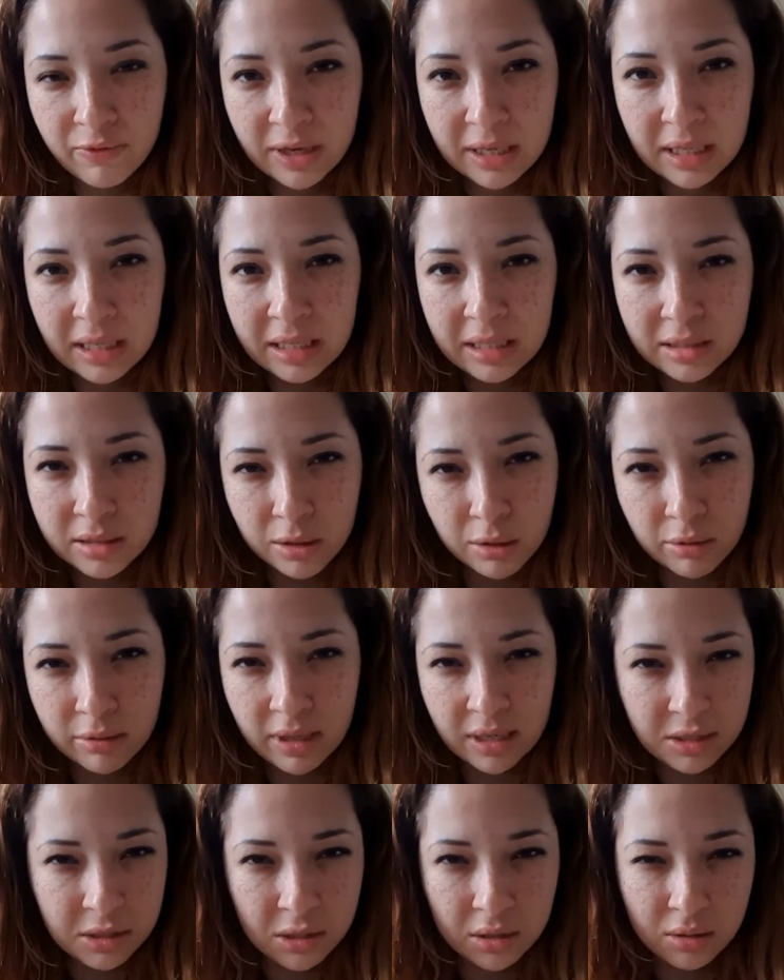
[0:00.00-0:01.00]
Vicky's
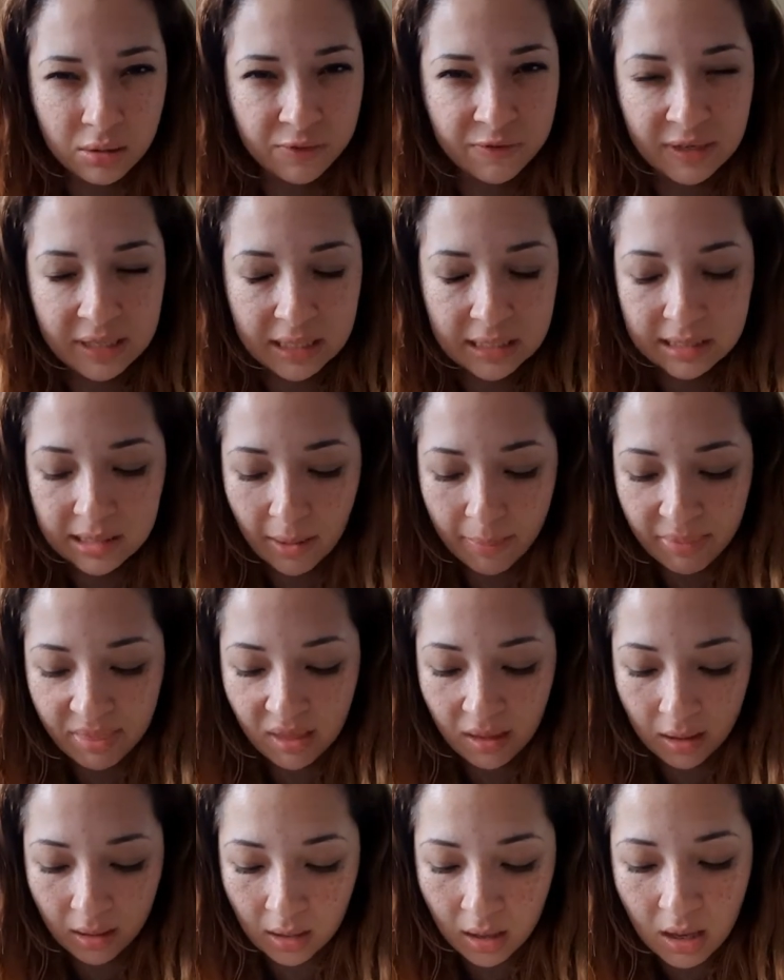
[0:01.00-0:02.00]
creation or Vicky
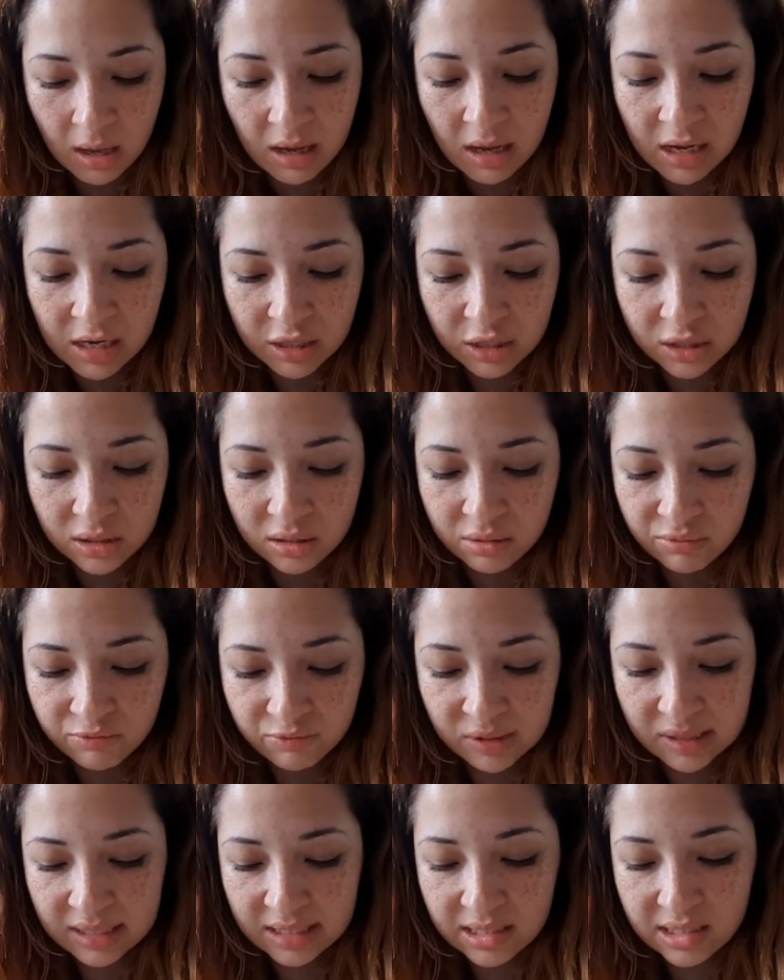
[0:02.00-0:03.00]
something. She doesn't
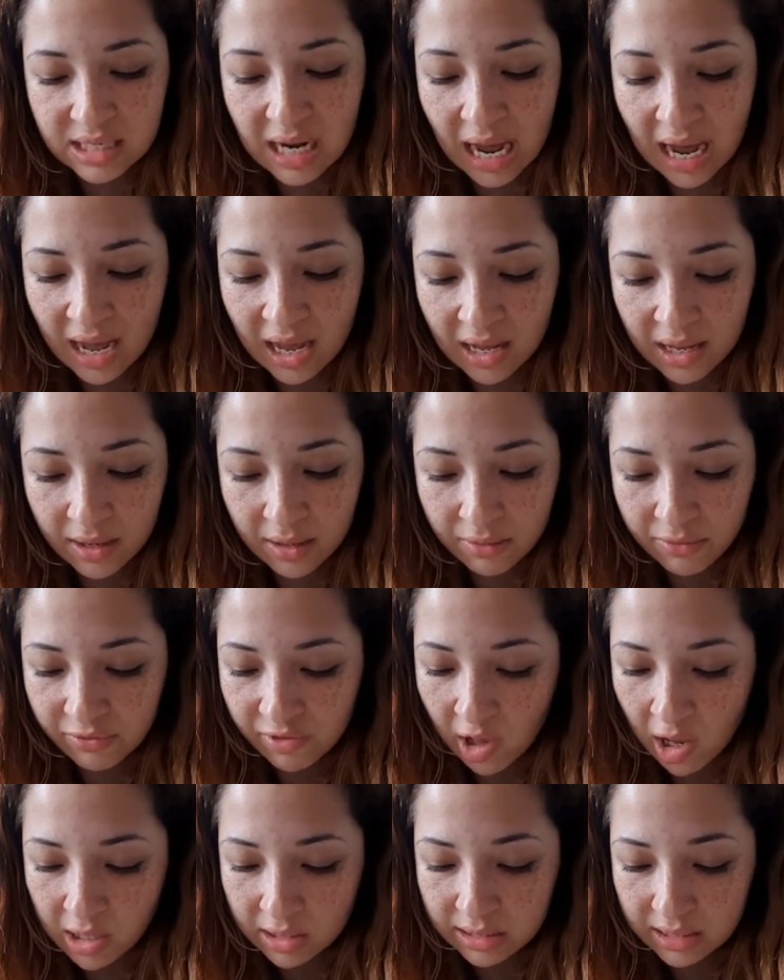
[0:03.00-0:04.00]
really dye
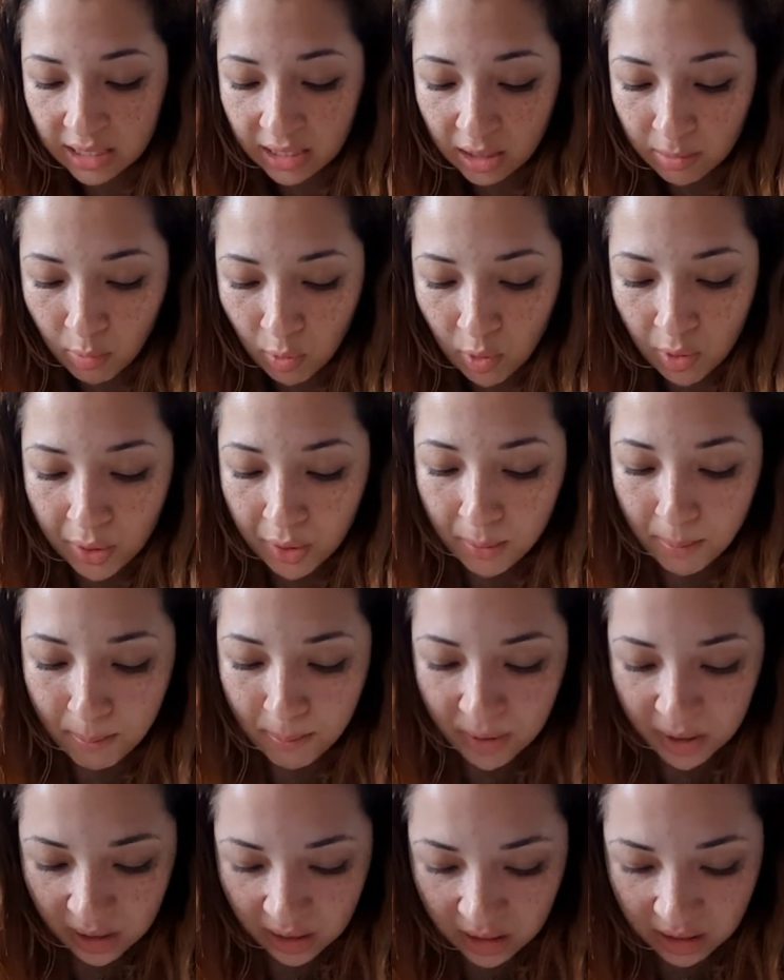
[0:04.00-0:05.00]
floss anymore,
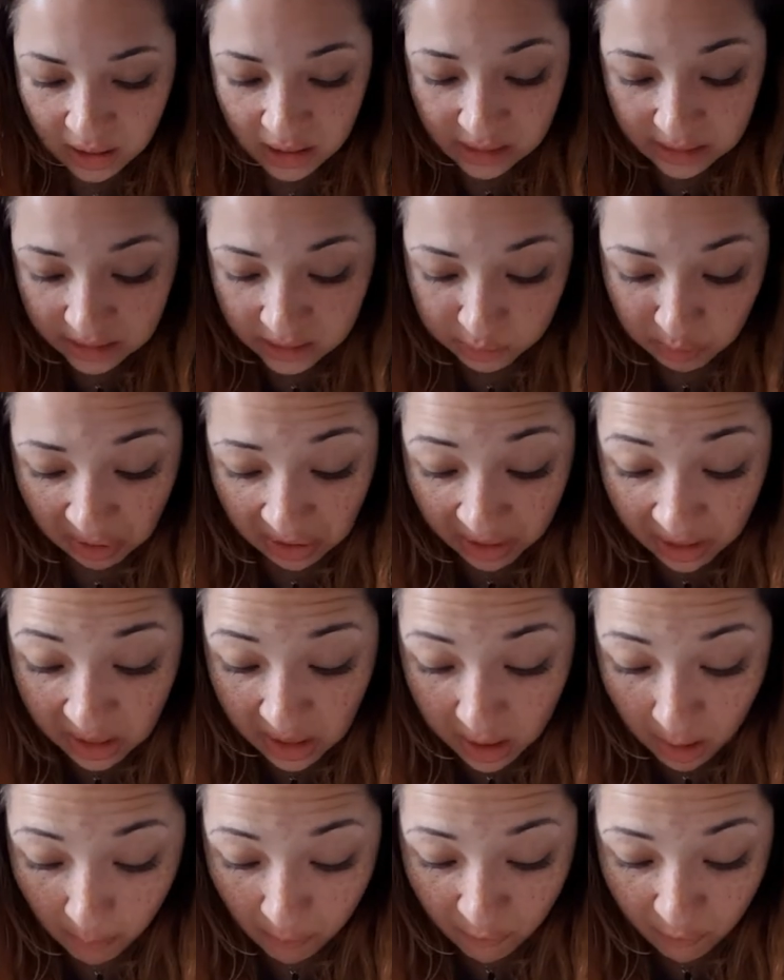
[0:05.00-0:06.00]
but this has been kitted
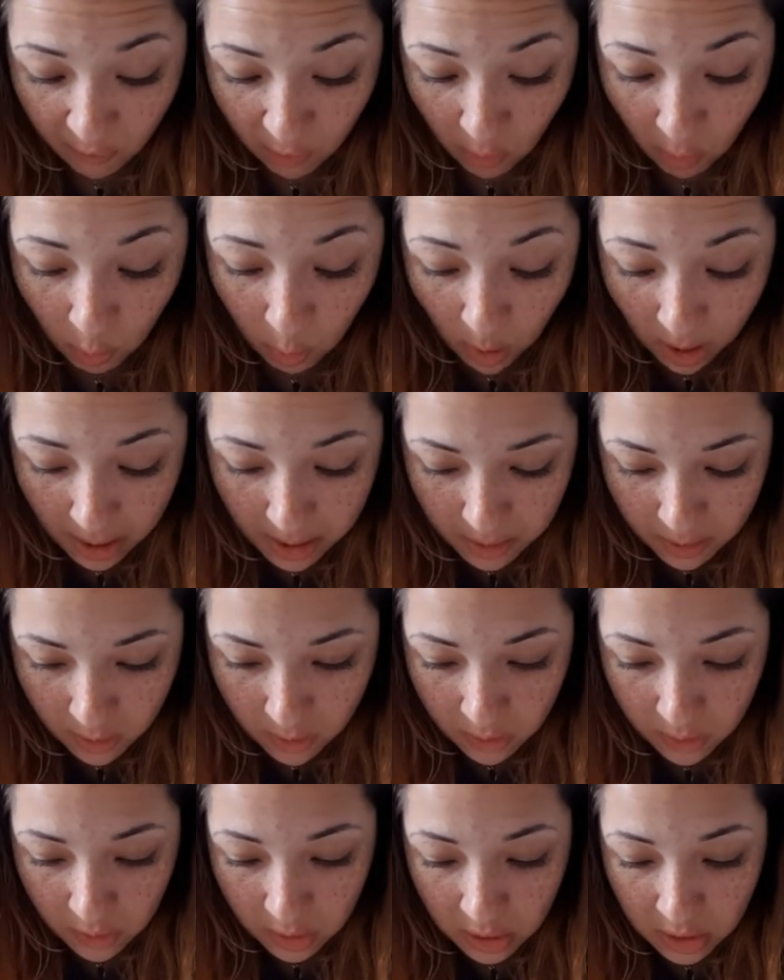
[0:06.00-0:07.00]
up for a while.
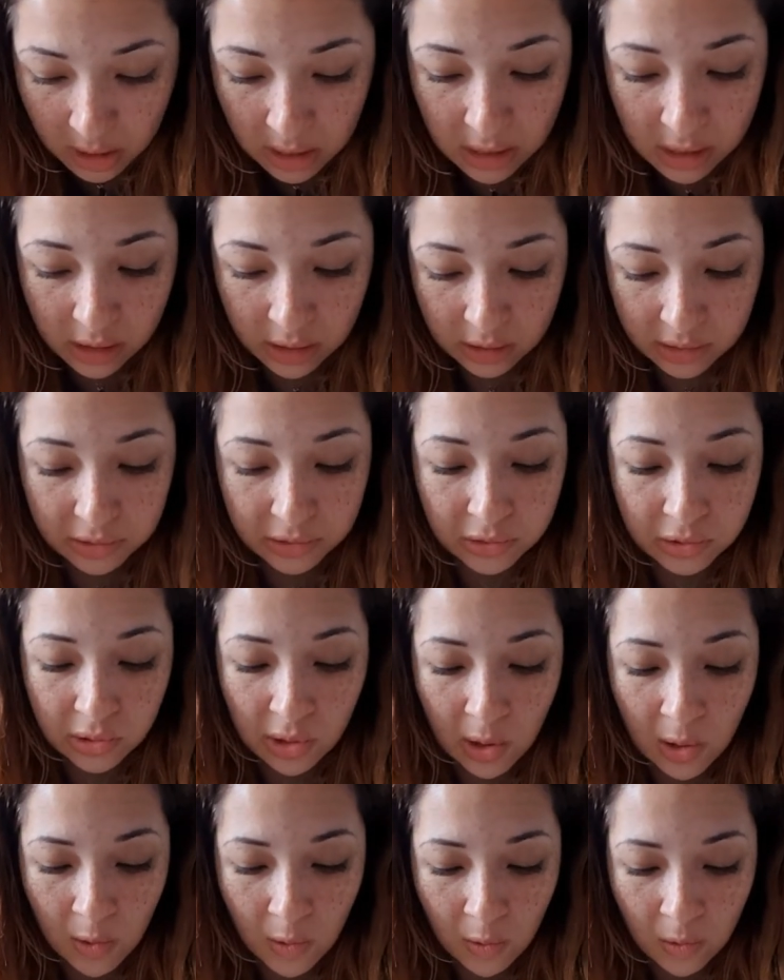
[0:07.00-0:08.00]

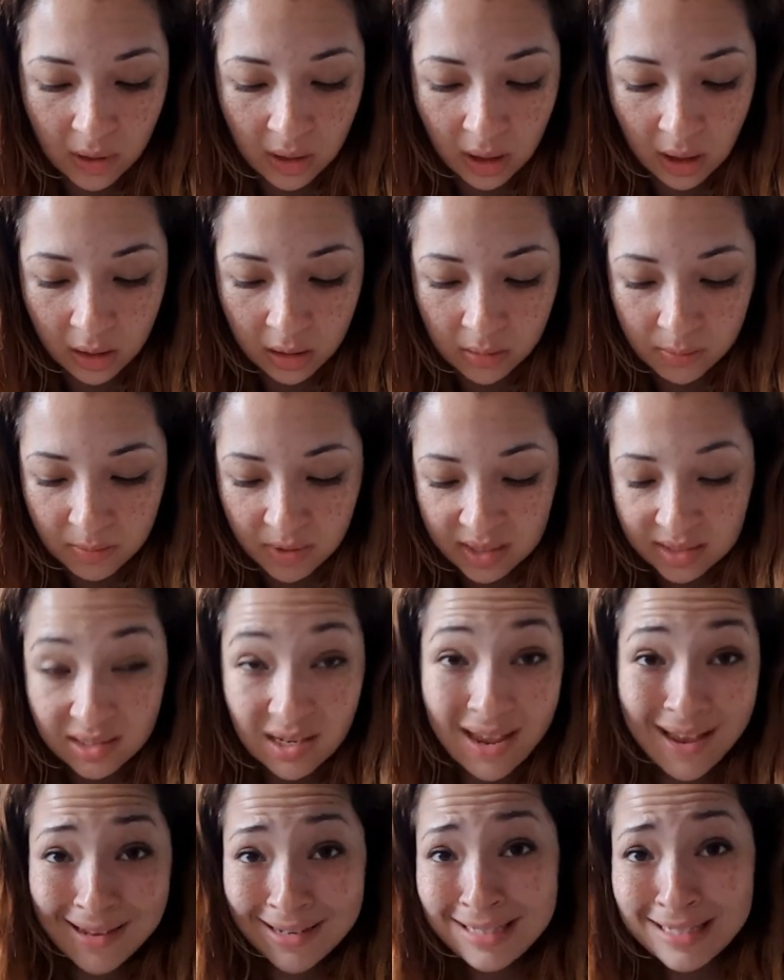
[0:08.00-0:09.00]
So um, it's
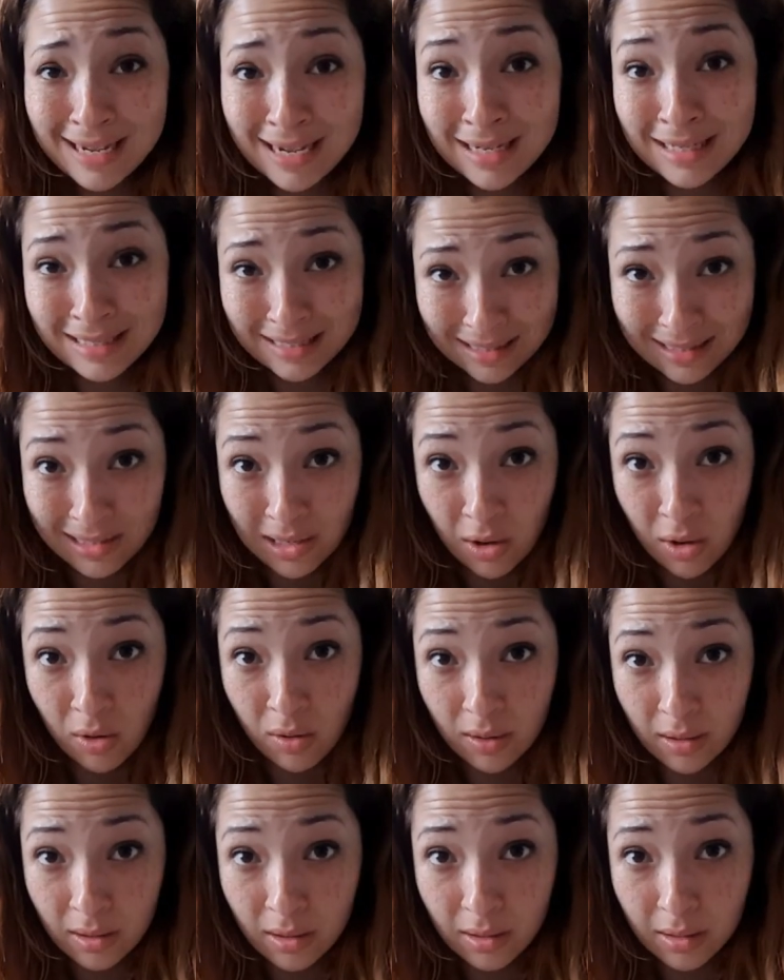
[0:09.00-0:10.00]
hand-dyed
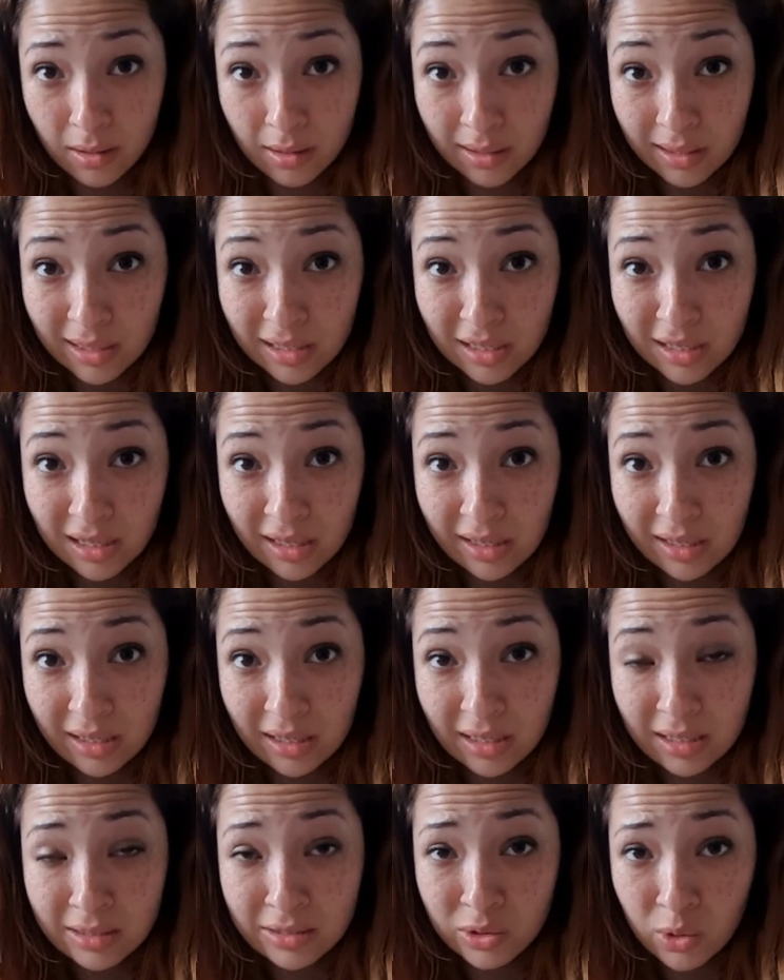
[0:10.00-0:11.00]
silk.
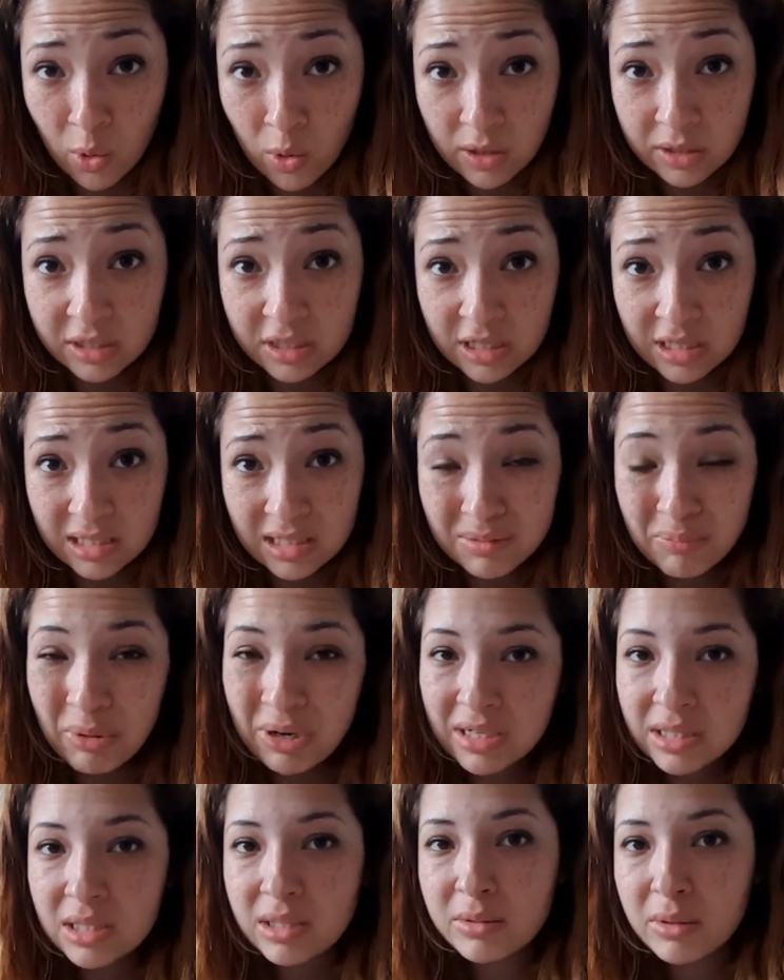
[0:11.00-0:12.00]
It's gorgeous, but
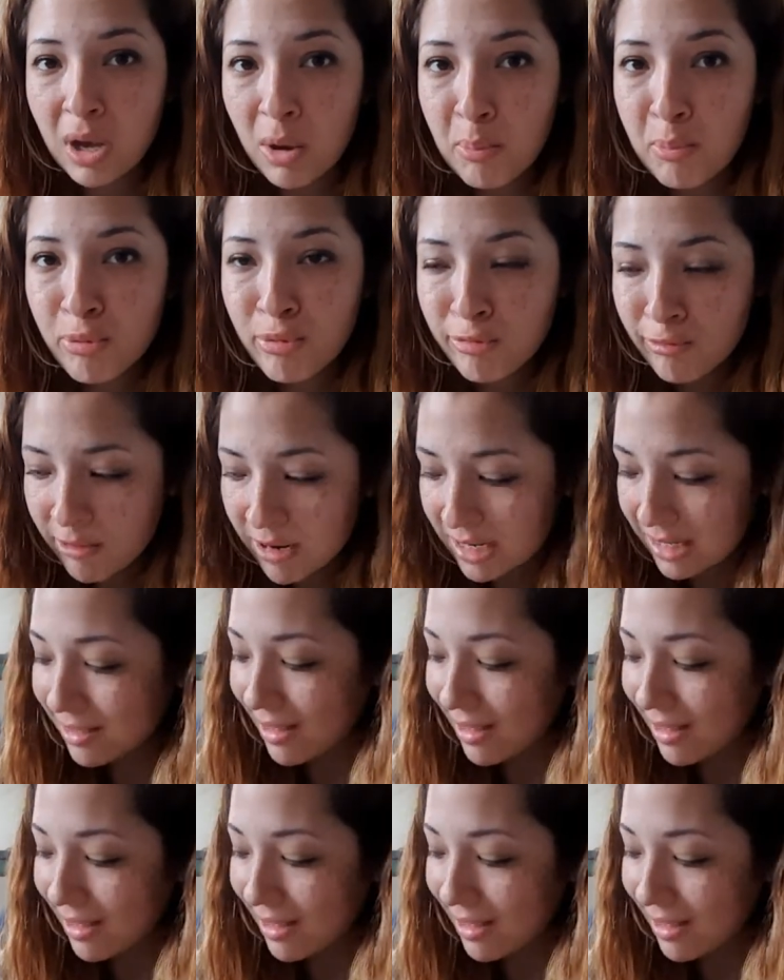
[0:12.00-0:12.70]
it's a pretty